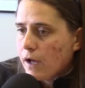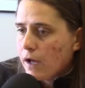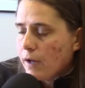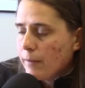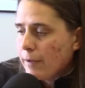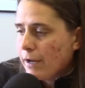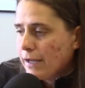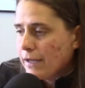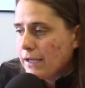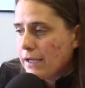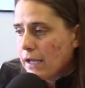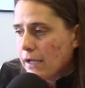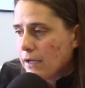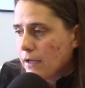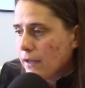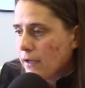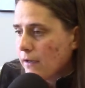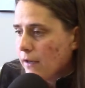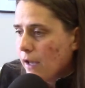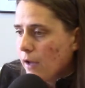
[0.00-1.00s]
Um, and at the end
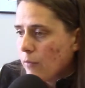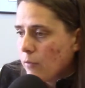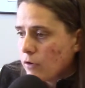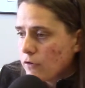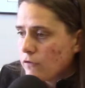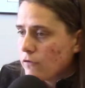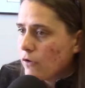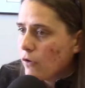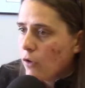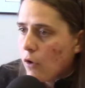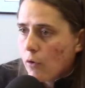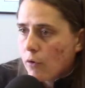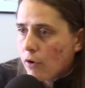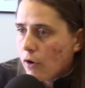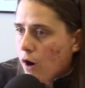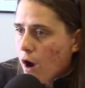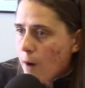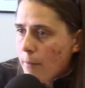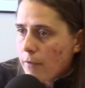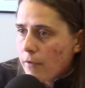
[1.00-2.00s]
of the day, we're still
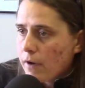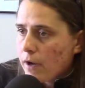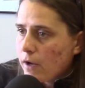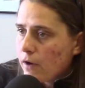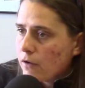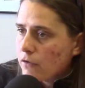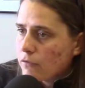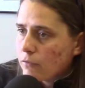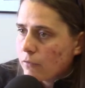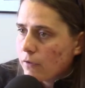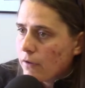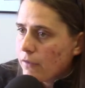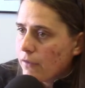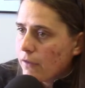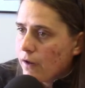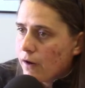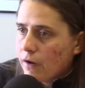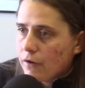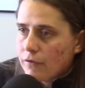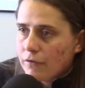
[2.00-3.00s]
owner operators. We're in
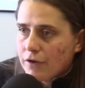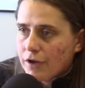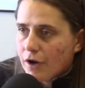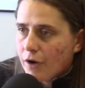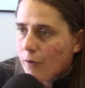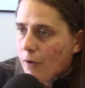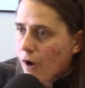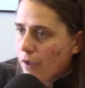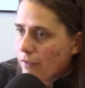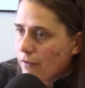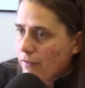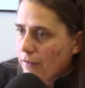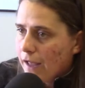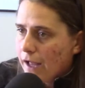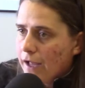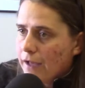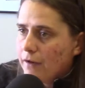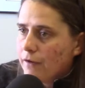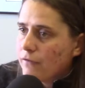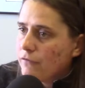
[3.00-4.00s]
there, you know, on the
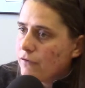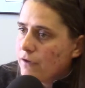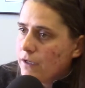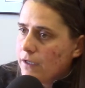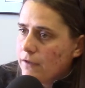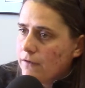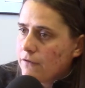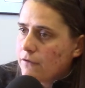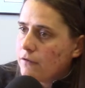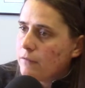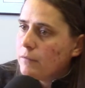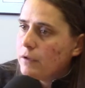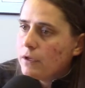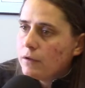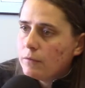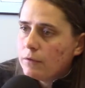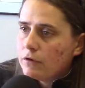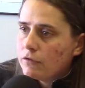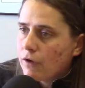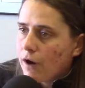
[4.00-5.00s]
line if it needs to
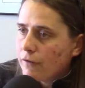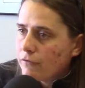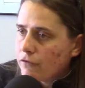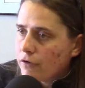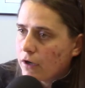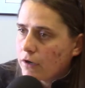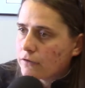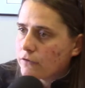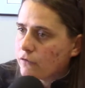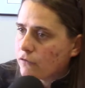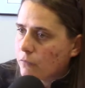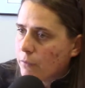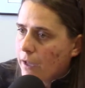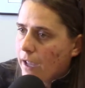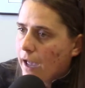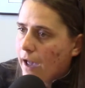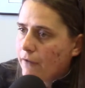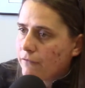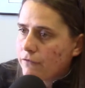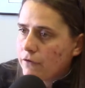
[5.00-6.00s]
be. We drive trucks if we
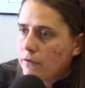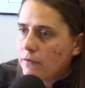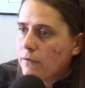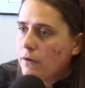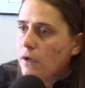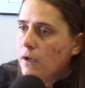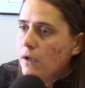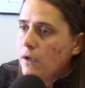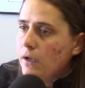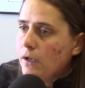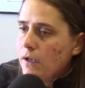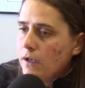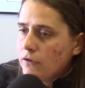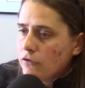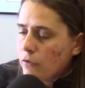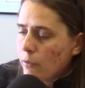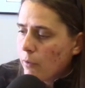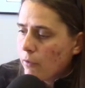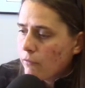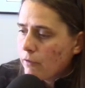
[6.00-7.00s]
have to.
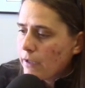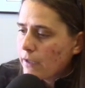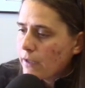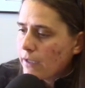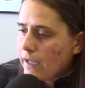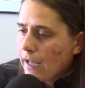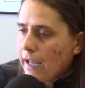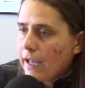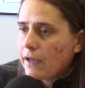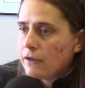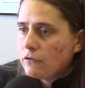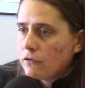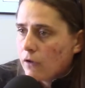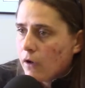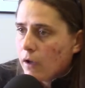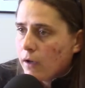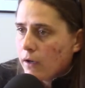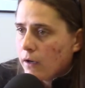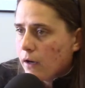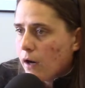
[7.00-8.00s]
So we're really hands
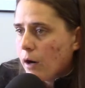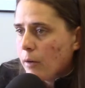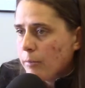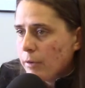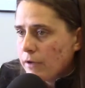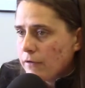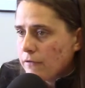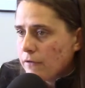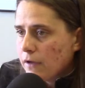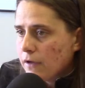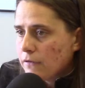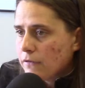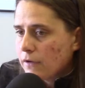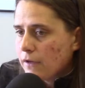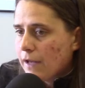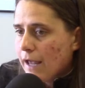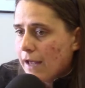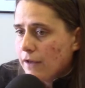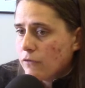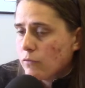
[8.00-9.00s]
on in our business,
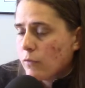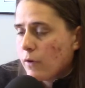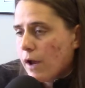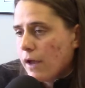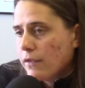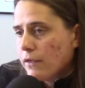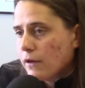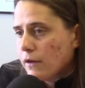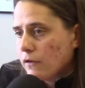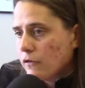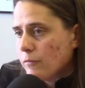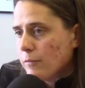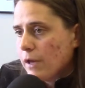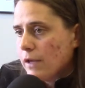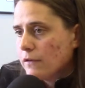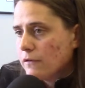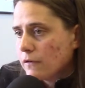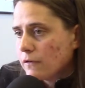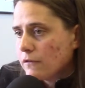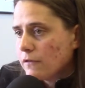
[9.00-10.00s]
and that's what I think has
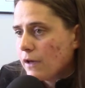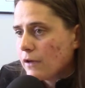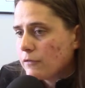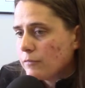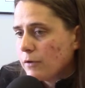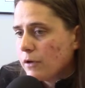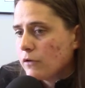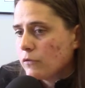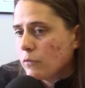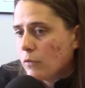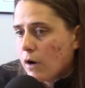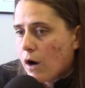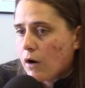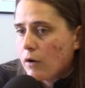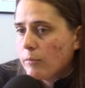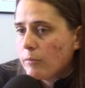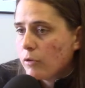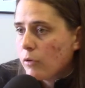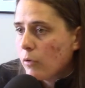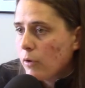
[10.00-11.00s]
made success because when
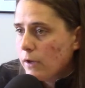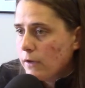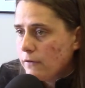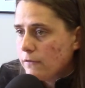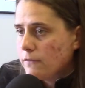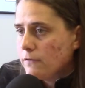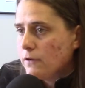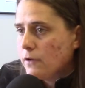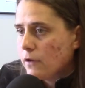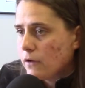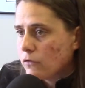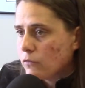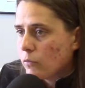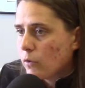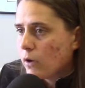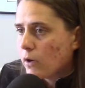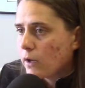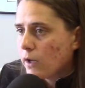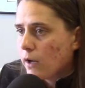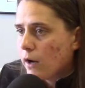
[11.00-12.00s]
our employees see us
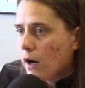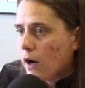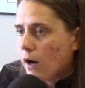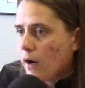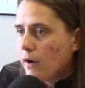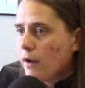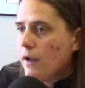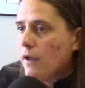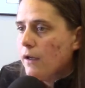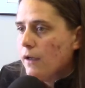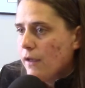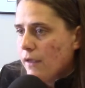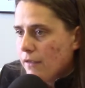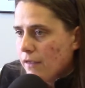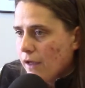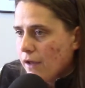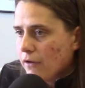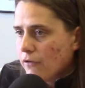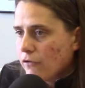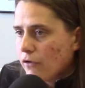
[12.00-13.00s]
working hard,
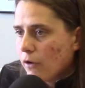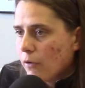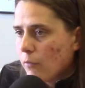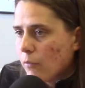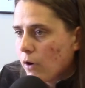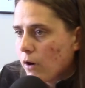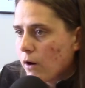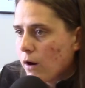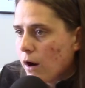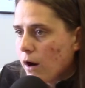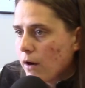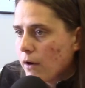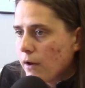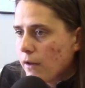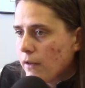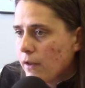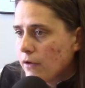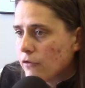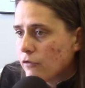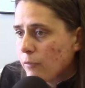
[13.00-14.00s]
they in turn work hard,
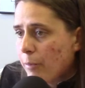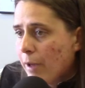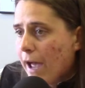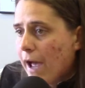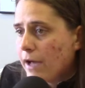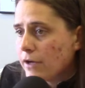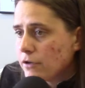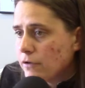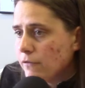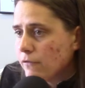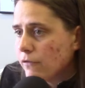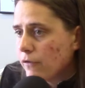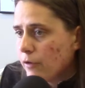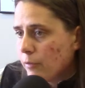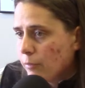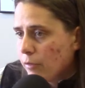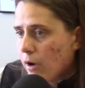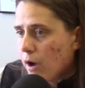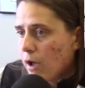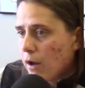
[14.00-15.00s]
and there's a passion for
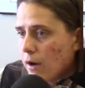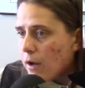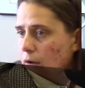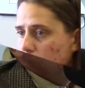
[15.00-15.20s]
the product.